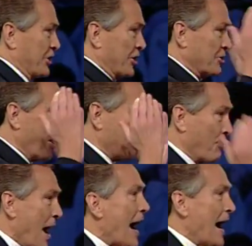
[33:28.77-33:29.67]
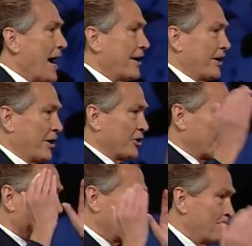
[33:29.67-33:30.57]
his bride, it is
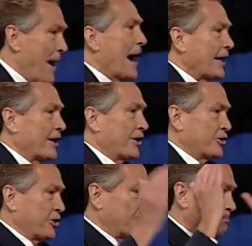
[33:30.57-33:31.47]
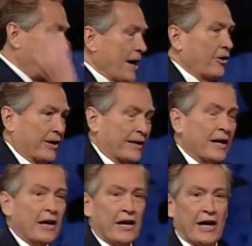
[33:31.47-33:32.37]
his body, it is his building,
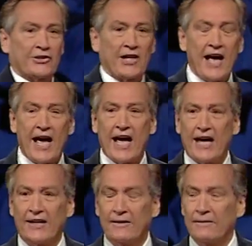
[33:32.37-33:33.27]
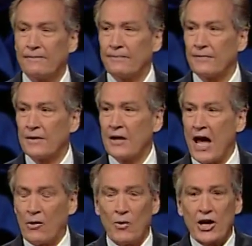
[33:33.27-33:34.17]
he is the head.
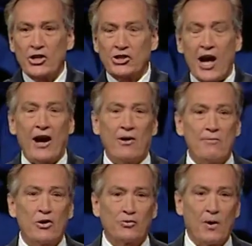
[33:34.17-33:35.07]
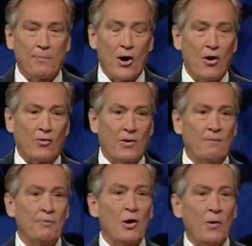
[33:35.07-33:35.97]
And we share a mutual program.
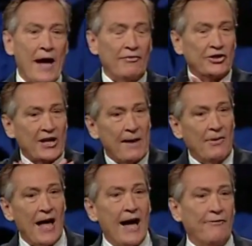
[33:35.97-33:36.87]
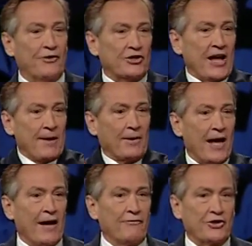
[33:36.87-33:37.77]
We have the same life, the same
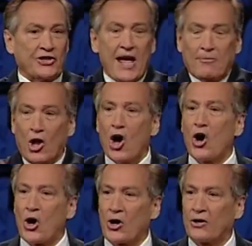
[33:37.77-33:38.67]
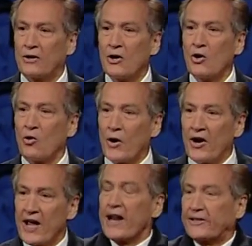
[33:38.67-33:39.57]
love, the same Lord.
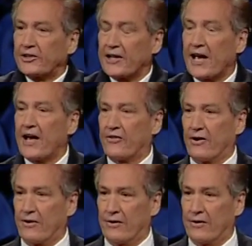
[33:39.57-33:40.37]
We're in it together.